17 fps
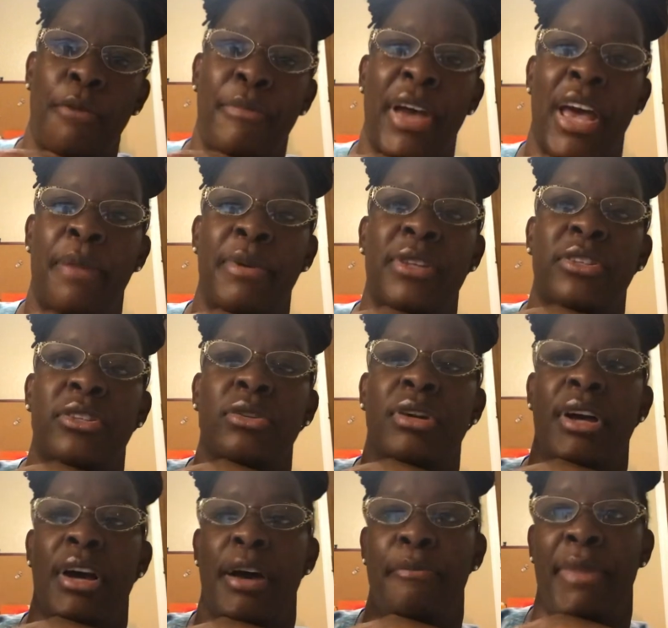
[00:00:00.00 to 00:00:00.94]
Because if
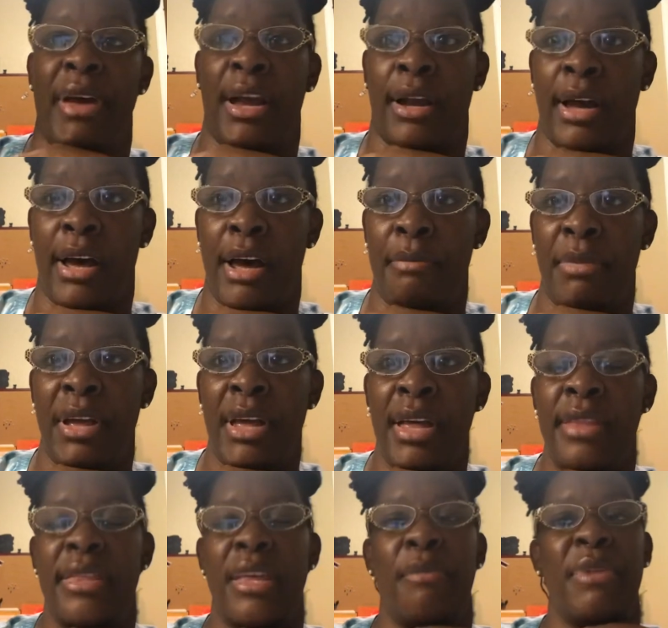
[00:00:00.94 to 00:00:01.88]
it's taking a long
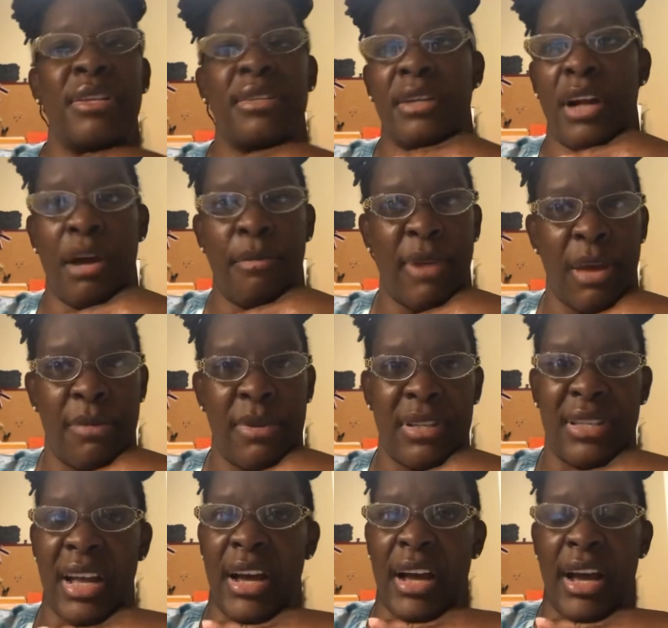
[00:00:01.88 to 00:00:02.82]
time for our baby to
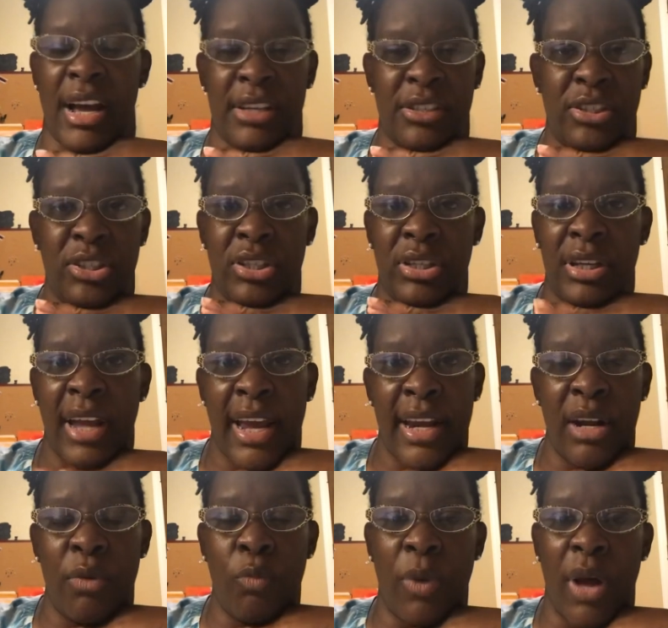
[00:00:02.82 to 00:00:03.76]
come back up,
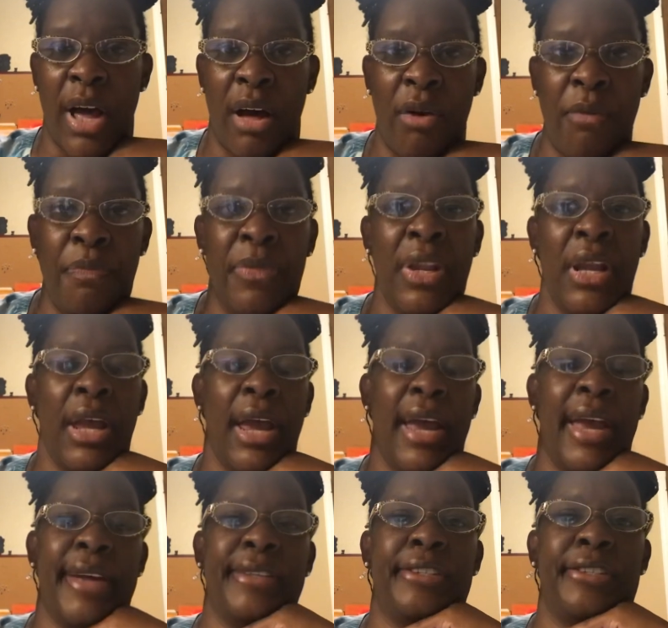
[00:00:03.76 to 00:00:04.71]
that means that our
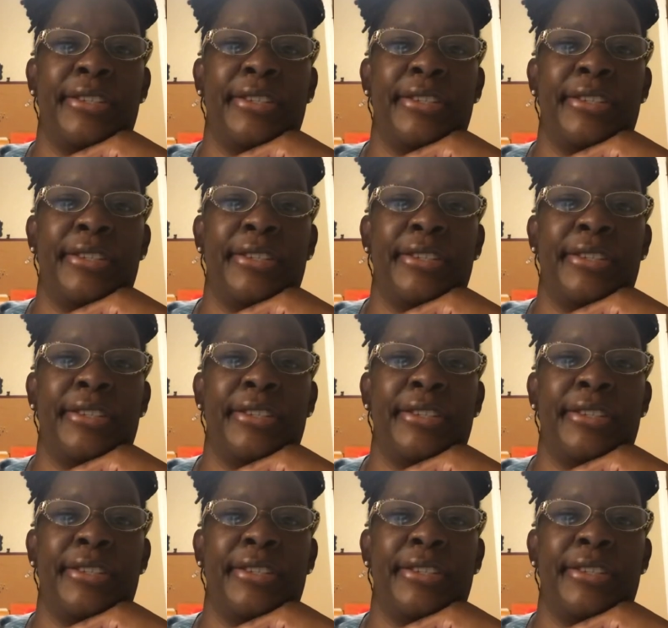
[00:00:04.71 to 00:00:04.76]
baby's not